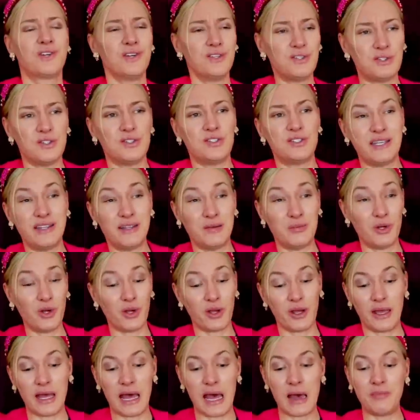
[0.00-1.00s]
good to see them
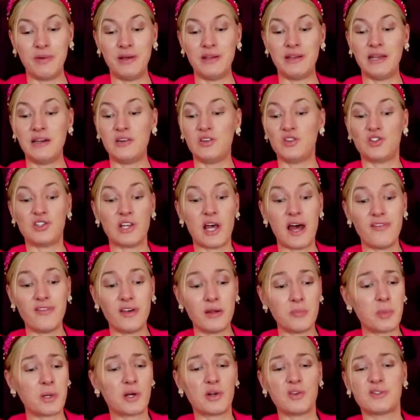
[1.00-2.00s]
looking happy. They deserve
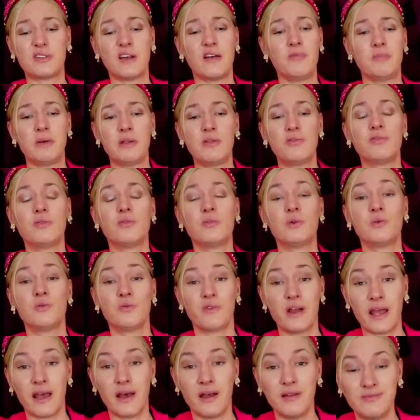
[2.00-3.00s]
it because they've been through the
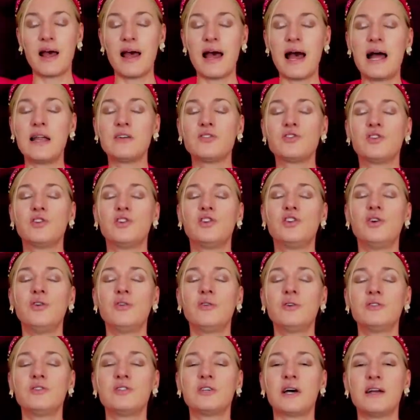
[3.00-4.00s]
ringer. And the
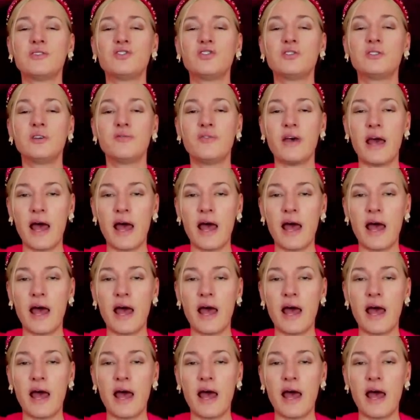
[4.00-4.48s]
Duke and Duchess of